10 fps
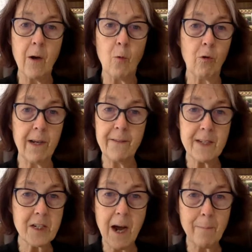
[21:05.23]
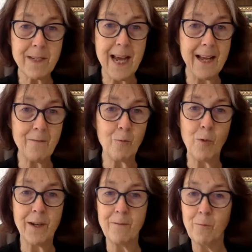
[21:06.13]
We're in the top 10
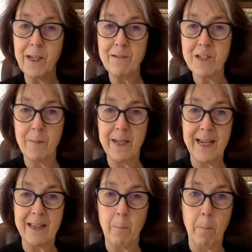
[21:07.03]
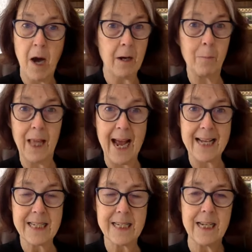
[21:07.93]
when we used to be at bottom
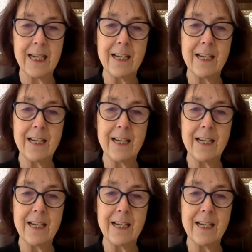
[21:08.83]
last.